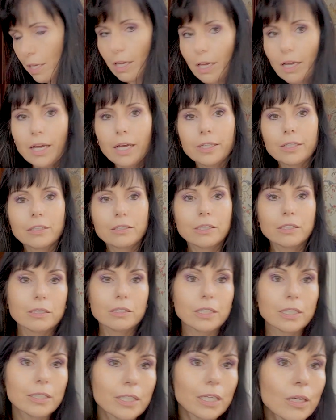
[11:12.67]
and
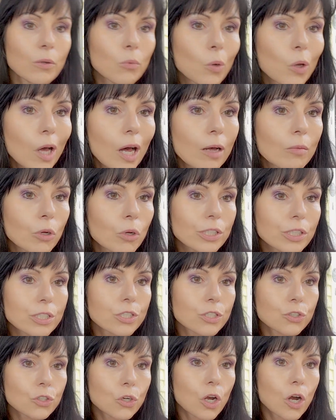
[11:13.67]
it will come on
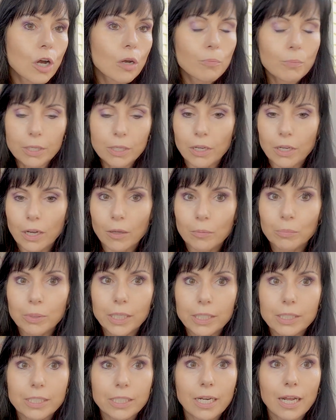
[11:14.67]
strong, but I'll
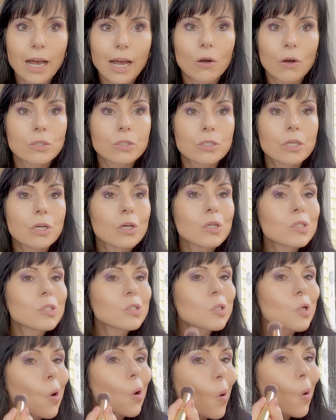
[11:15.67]
blend it out.
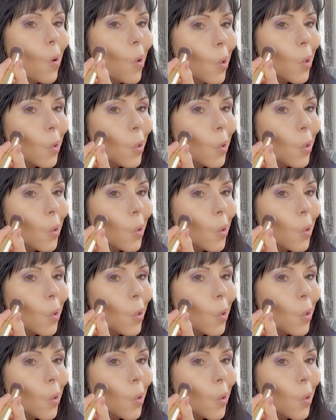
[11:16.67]
So